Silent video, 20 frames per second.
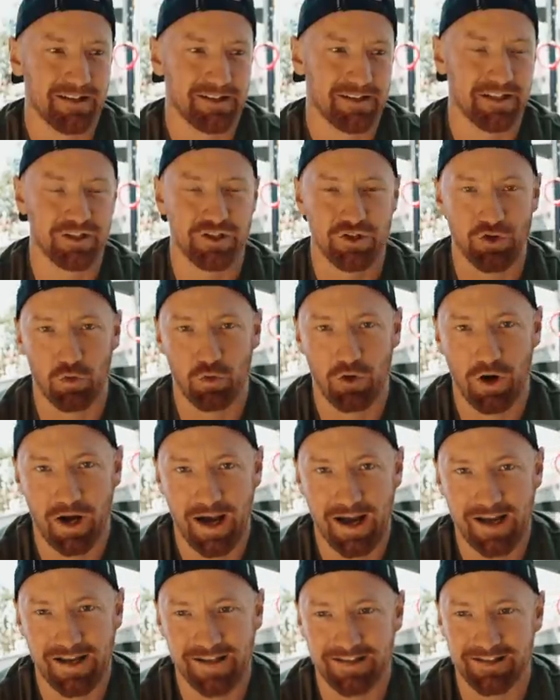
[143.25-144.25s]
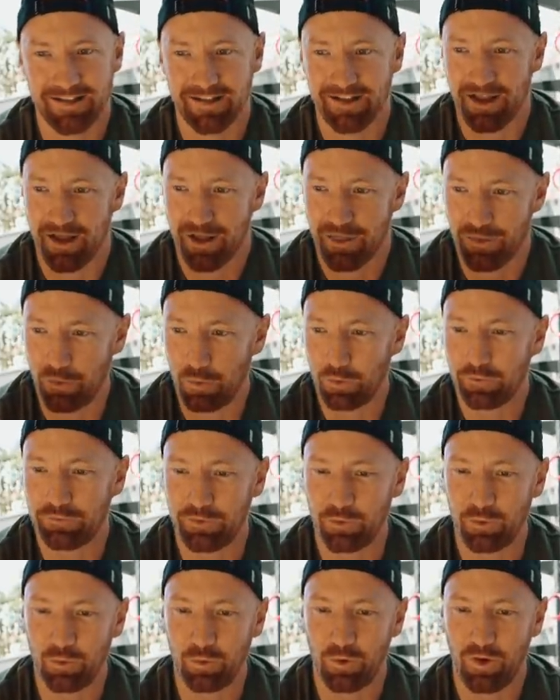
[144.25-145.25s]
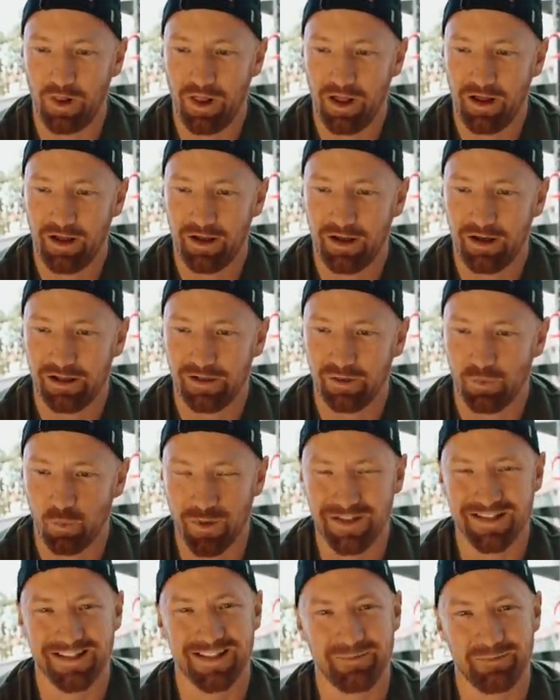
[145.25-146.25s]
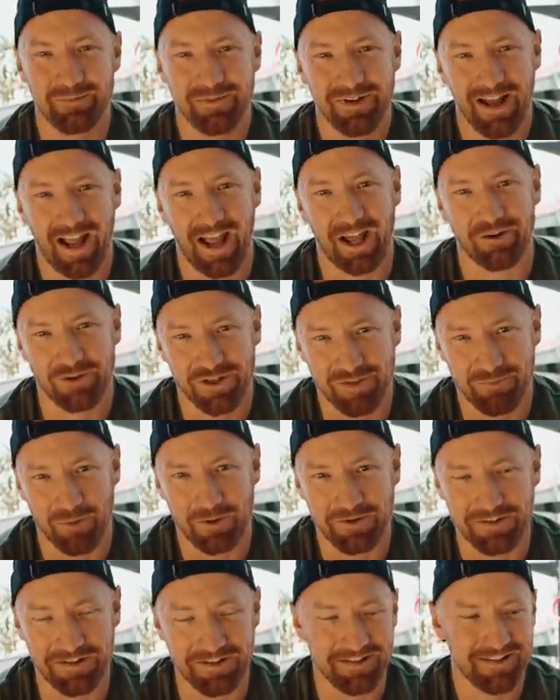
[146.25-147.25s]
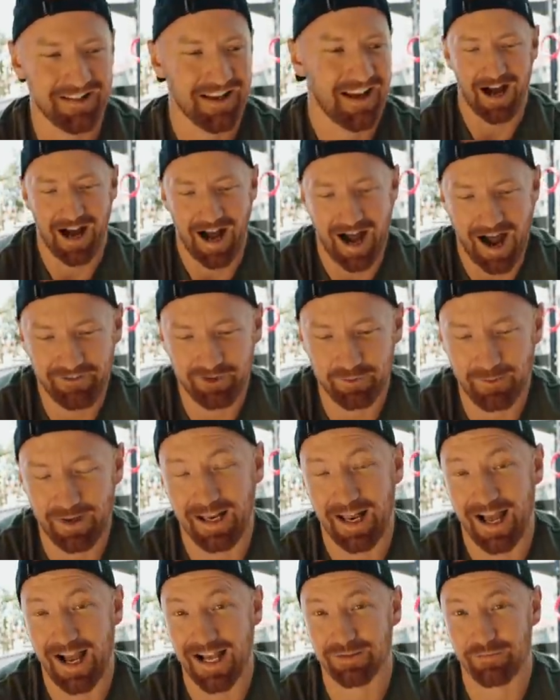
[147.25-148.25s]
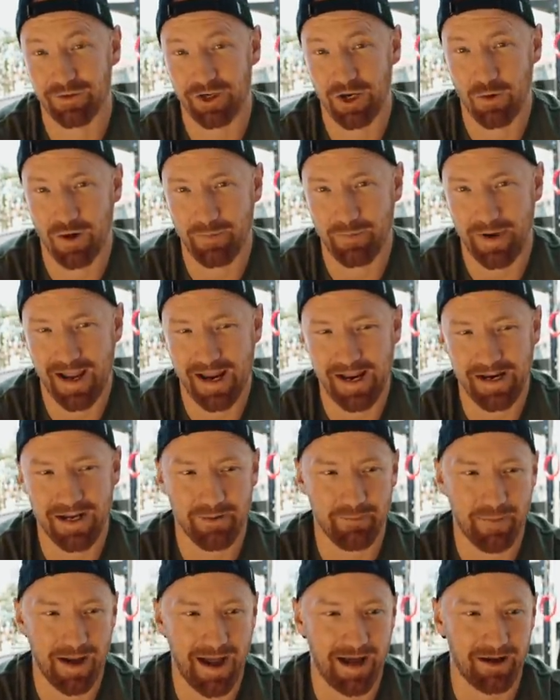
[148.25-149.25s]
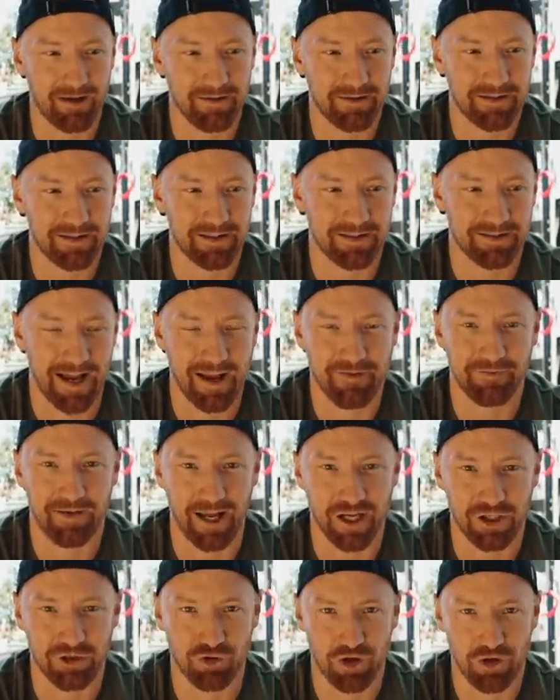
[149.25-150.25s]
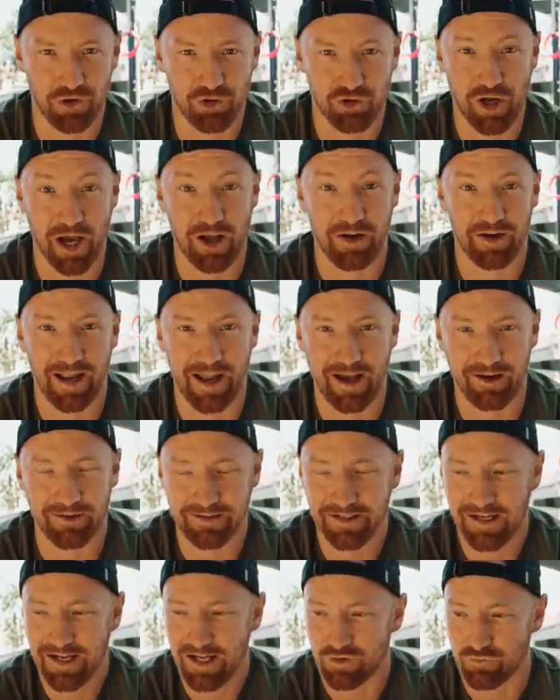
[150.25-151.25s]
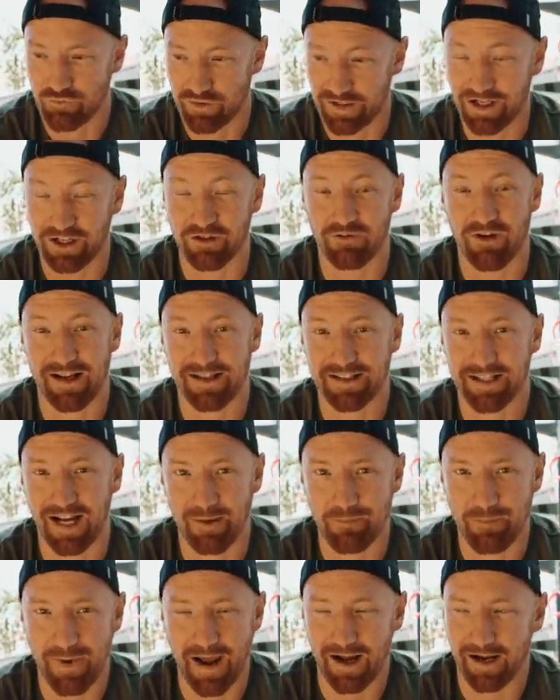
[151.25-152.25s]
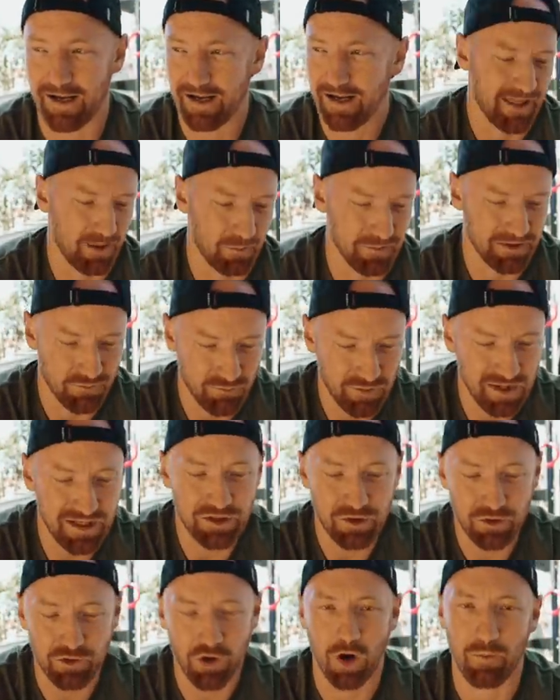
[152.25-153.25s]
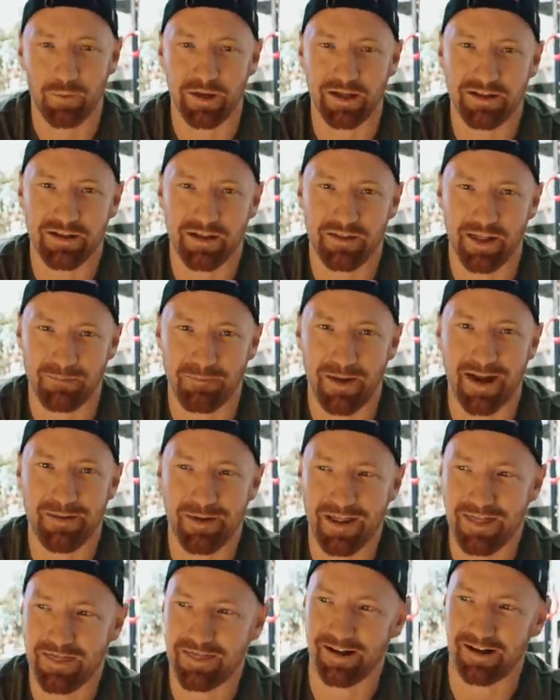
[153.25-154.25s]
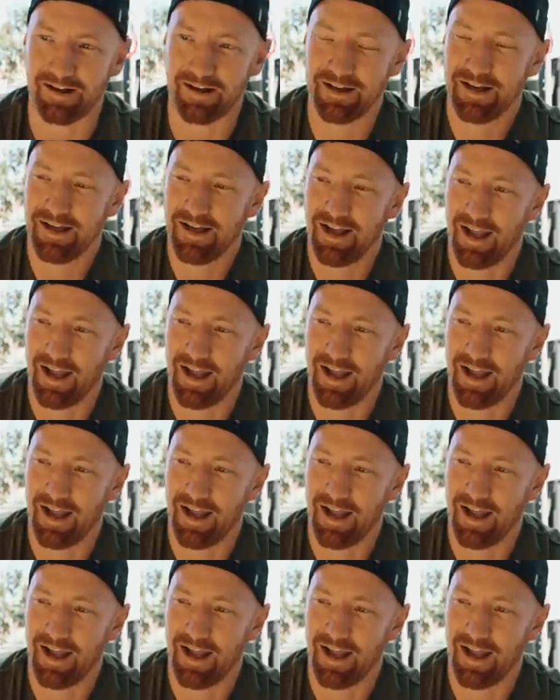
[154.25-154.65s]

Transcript: just your guys' thoughtful wisdom and responses. After my last video I made about Dave Castro shouting out Ricky Garard's comeback, there was a really good comment that made me think.